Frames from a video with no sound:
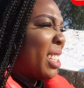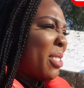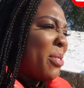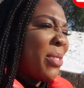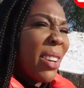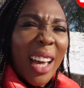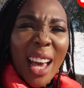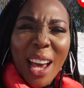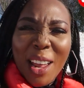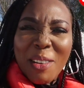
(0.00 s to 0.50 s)
a
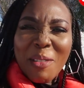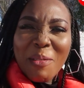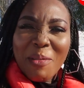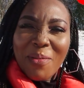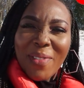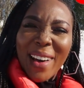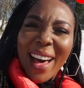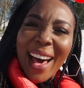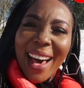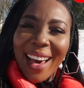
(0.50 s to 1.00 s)
different kind
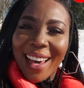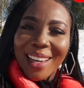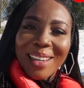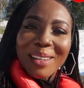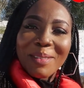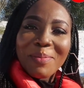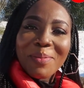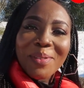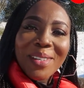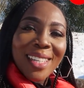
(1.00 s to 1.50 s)
of
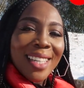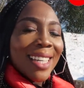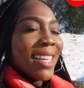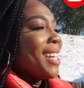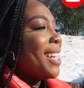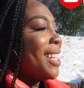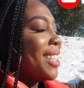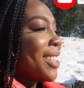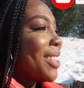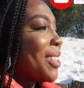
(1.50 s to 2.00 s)
vibe.
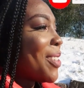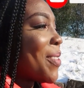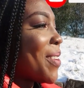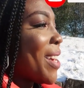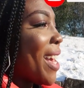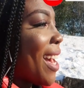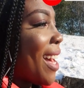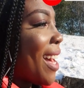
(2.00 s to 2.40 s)
So